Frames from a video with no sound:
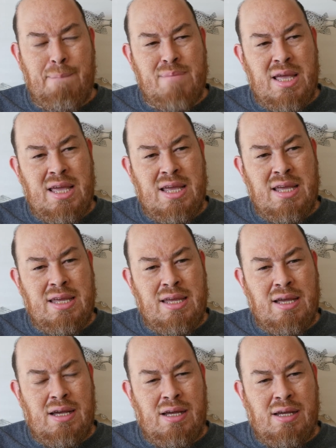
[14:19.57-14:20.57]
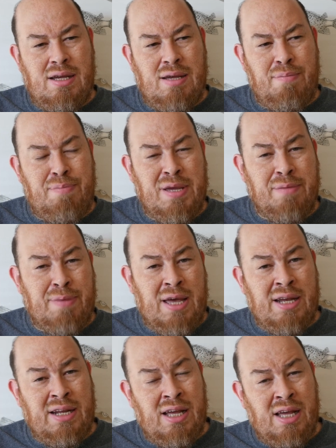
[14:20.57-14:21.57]
a, uh, a big
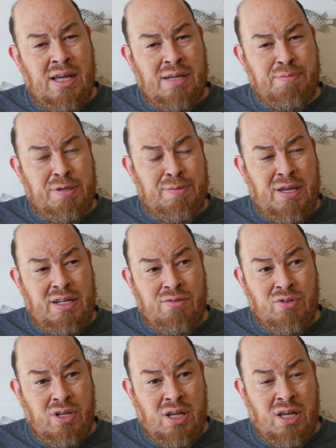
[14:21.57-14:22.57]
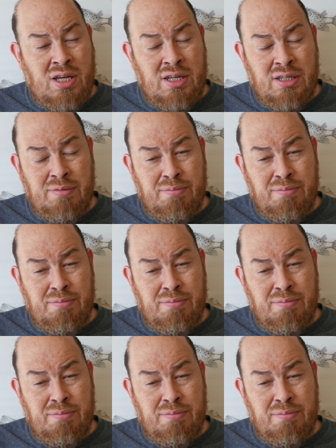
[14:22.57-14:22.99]
bad guy, big bad evil guy,